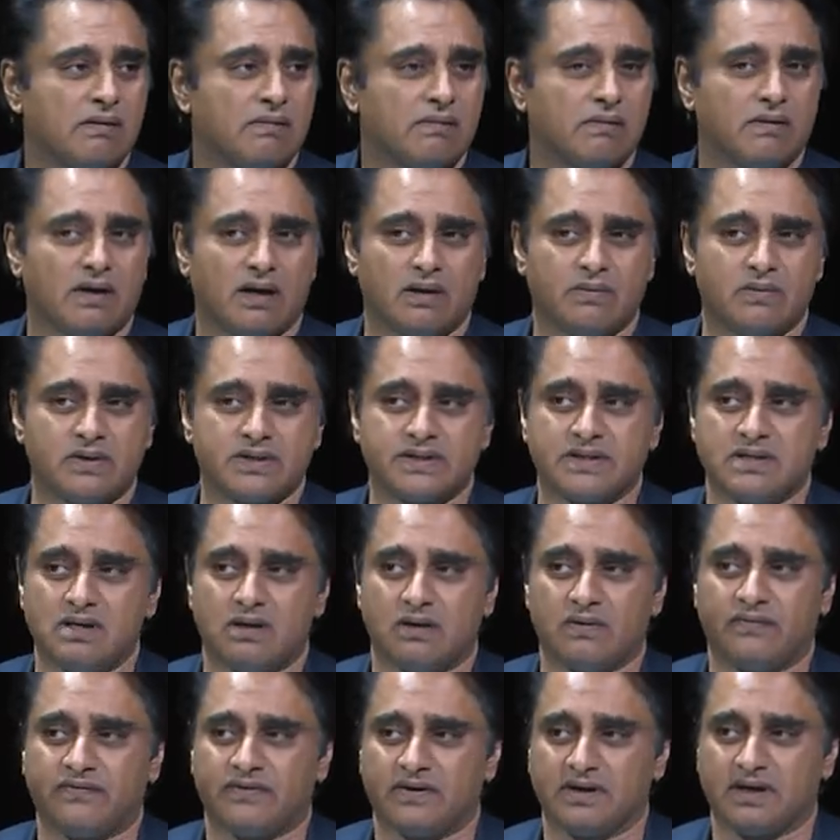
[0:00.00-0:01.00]
there was
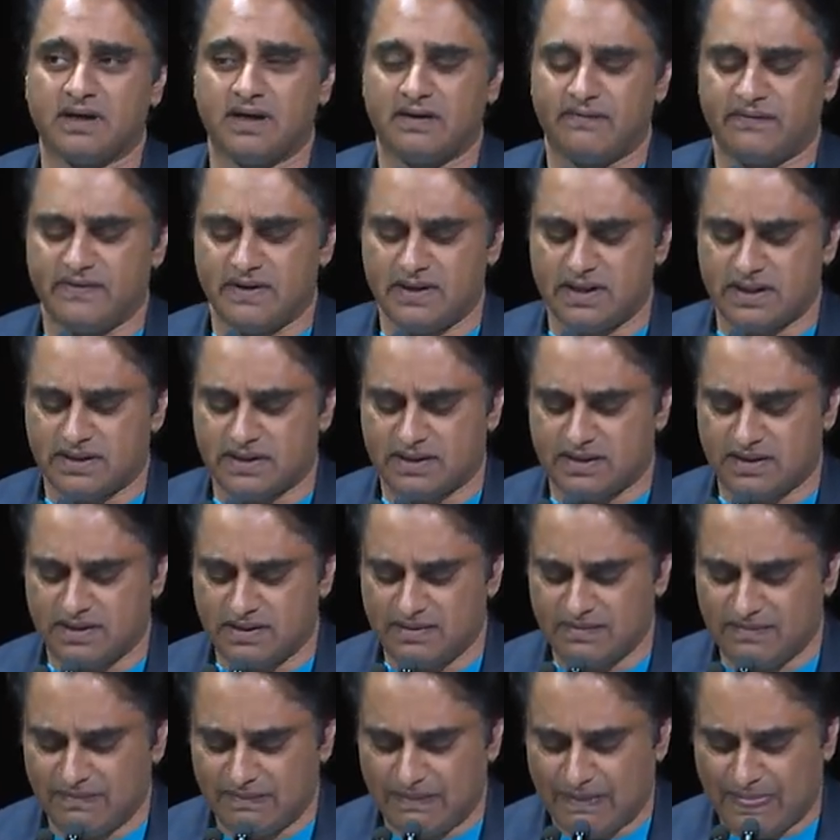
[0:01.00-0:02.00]
no
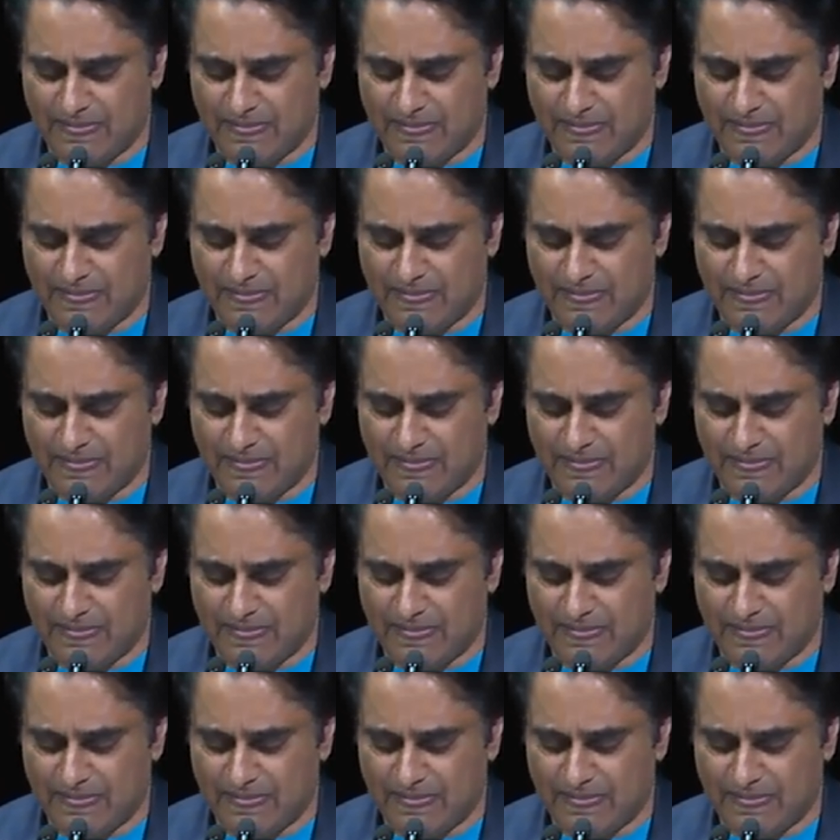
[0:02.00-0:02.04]
forgiveness.